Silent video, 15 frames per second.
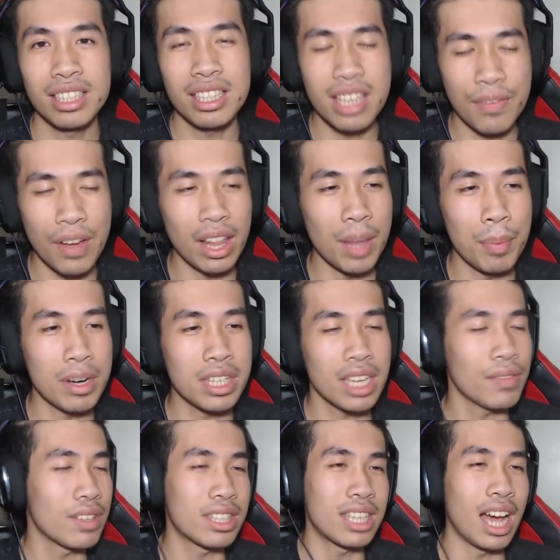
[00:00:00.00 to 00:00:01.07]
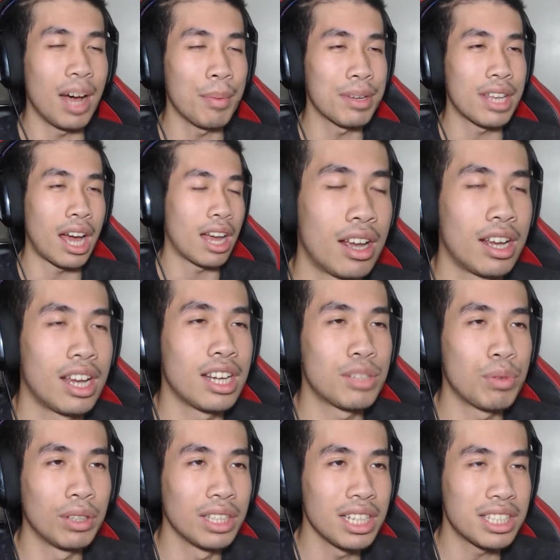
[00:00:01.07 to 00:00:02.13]
developer didn't even tell me that he's
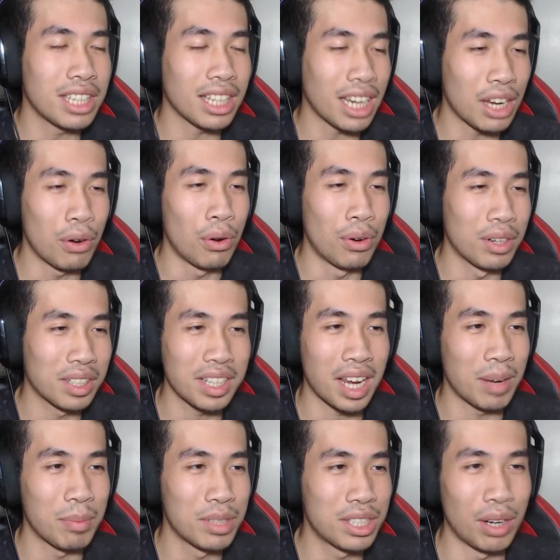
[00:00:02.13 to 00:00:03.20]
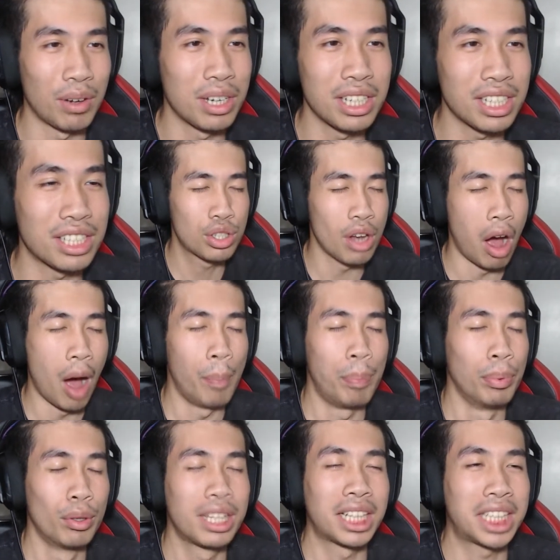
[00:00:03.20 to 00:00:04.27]
releasing a horror game. So he just
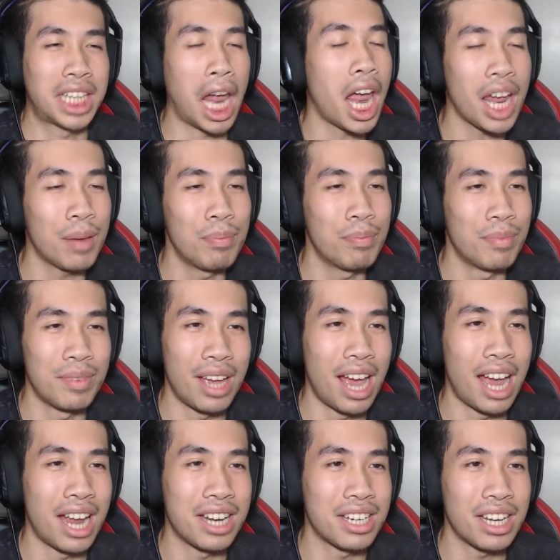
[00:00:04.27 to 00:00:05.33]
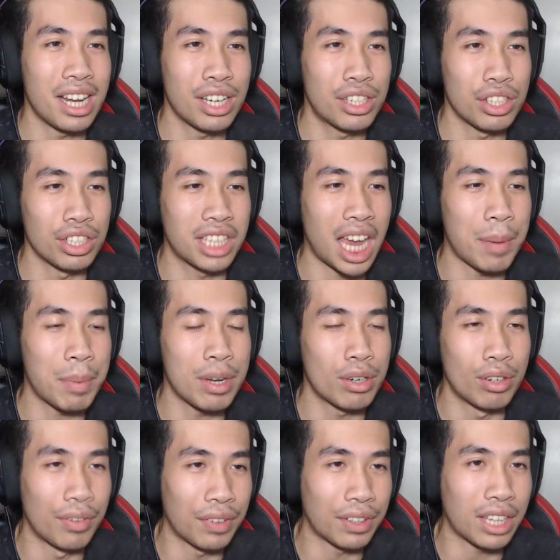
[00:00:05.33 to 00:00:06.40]
uploaded the game and it just gave me a
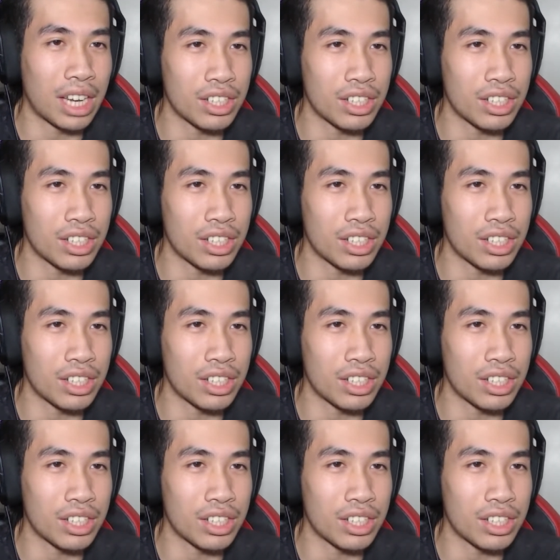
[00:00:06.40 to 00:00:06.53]
notification